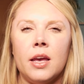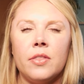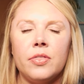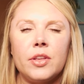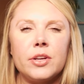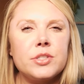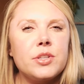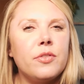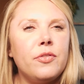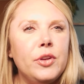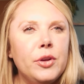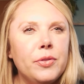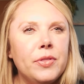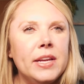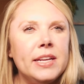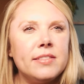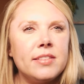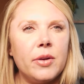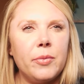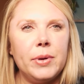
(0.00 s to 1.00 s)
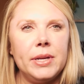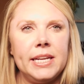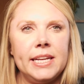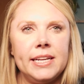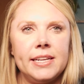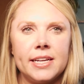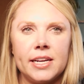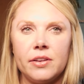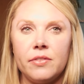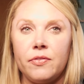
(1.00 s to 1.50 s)
There's a few things that we need
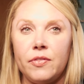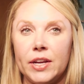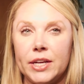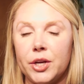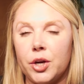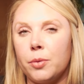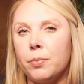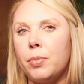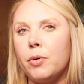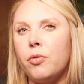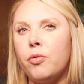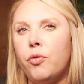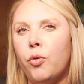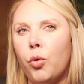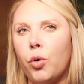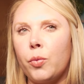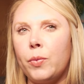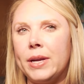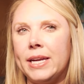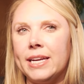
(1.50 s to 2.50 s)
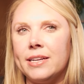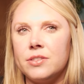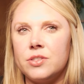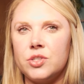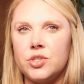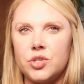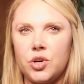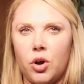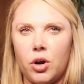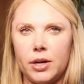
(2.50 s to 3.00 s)
to configure before we get
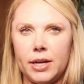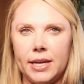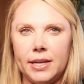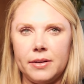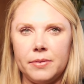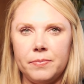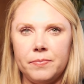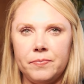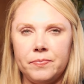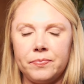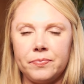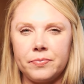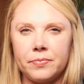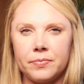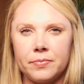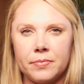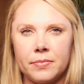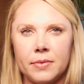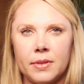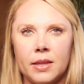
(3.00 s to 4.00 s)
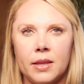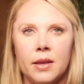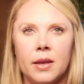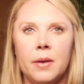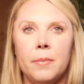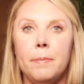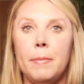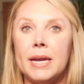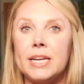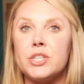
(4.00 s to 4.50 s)
started.
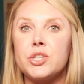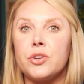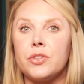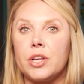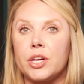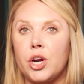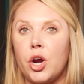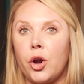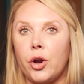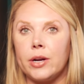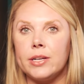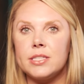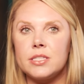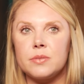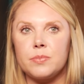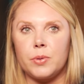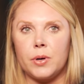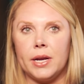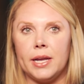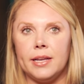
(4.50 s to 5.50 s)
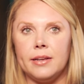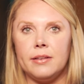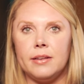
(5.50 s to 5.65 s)
Make sure the current sprint